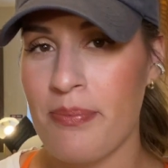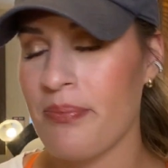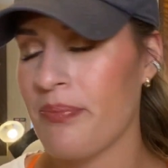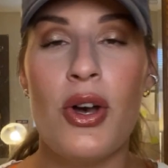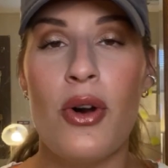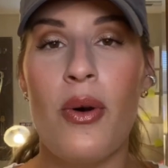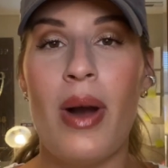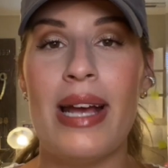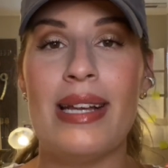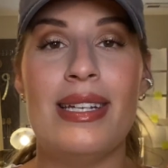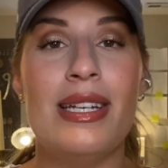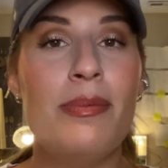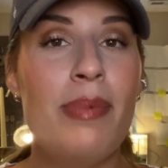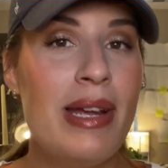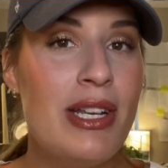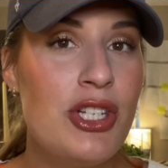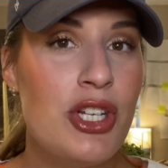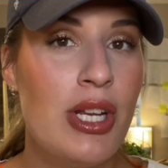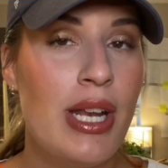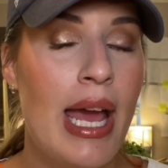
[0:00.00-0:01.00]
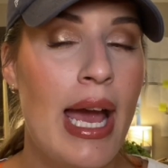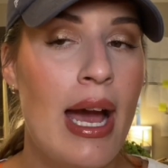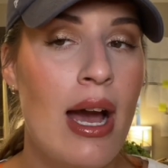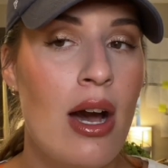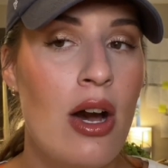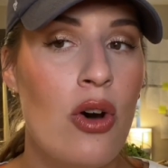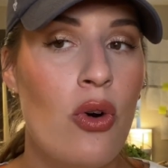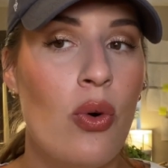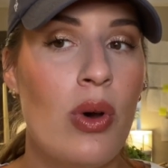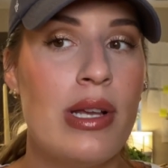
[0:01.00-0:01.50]
So I did mention
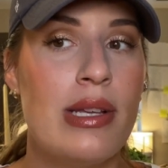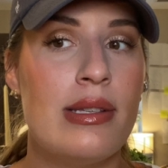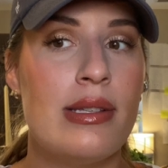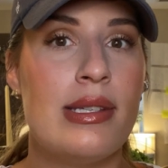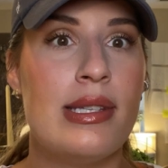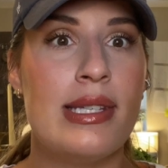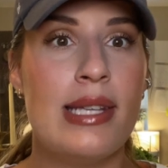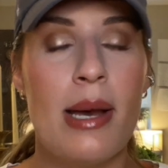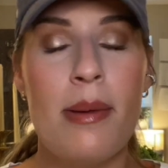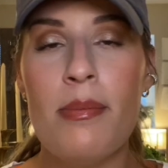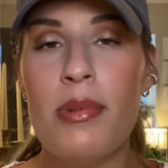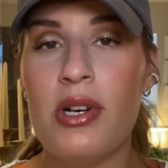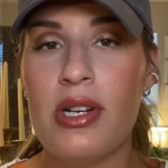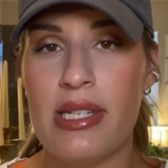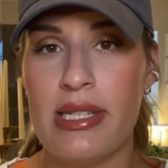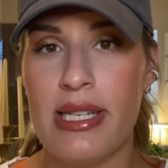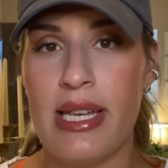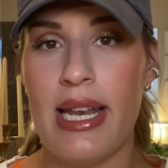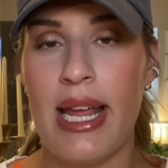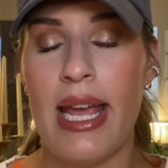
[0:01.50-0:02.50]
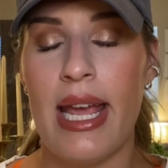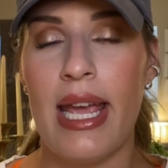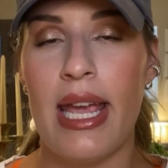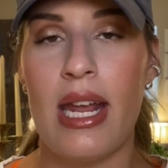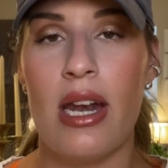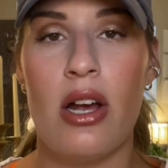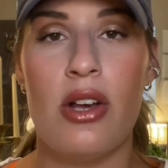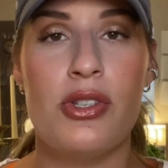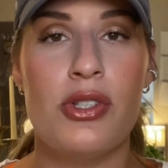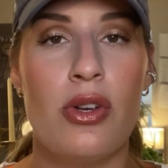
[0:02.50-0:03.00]
how some books today
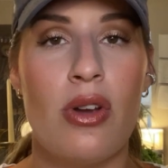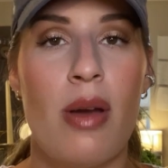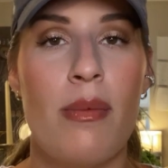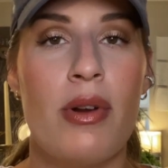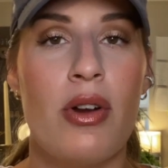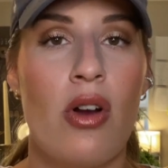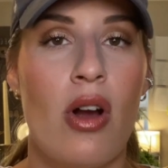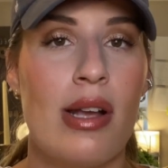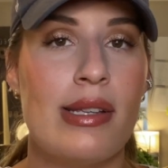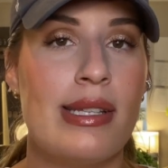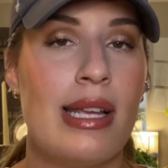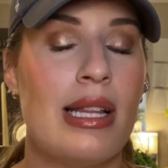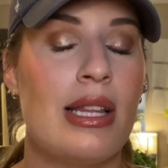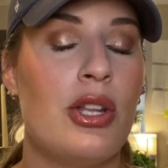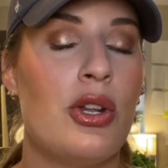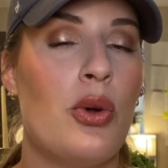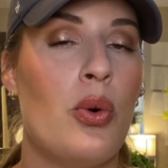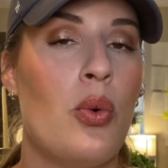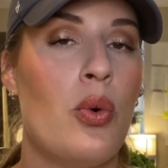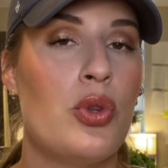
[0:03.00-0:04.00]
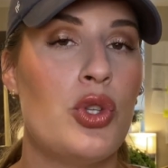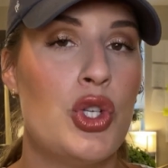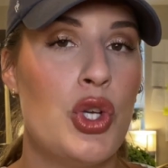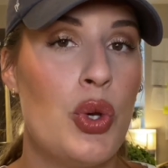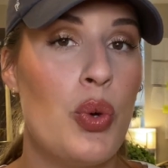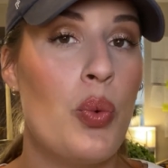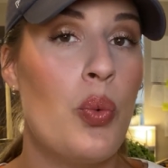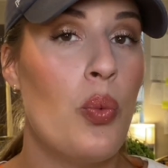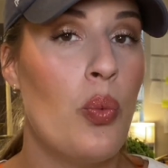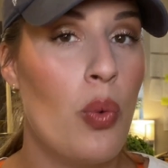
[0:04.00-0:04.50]
can also come across a little
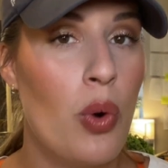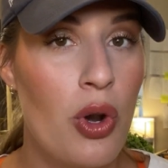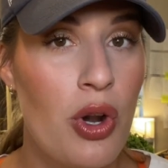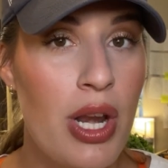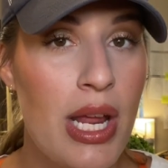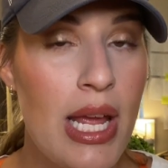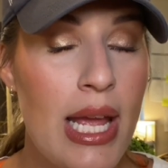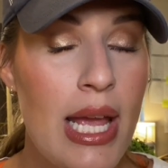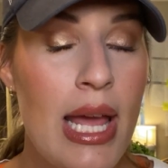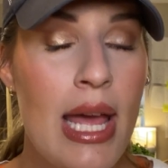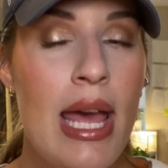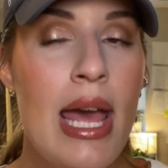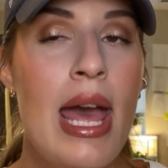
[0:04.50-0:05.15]
too wordy.